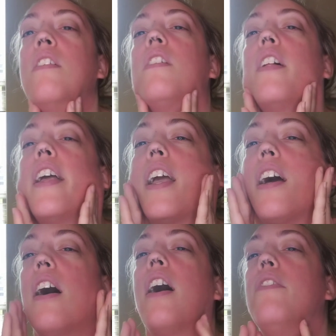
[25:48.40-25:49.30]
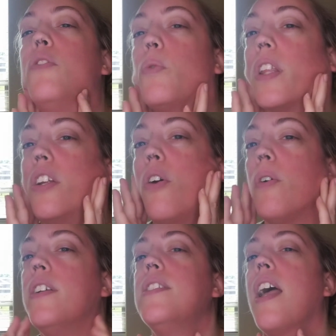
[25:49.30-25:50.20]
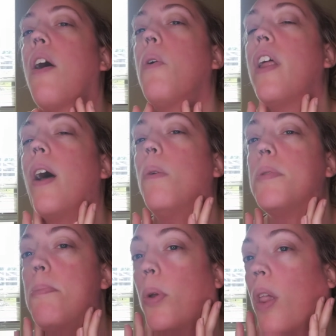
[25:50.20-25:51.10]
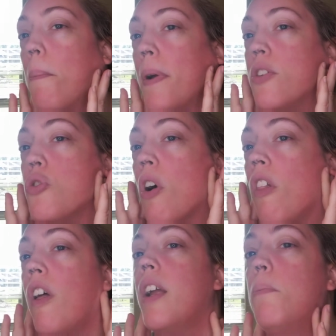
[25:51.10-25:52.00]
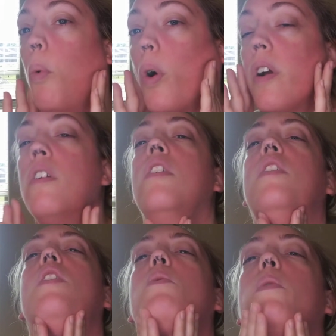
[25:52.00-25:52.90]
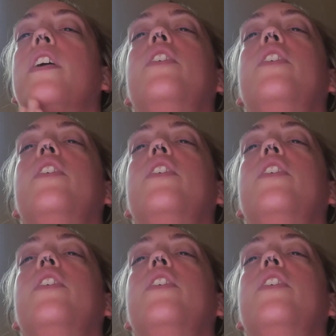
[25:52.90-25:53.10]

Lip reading: Like, I've really noticed how it helped pull up my jawline more when I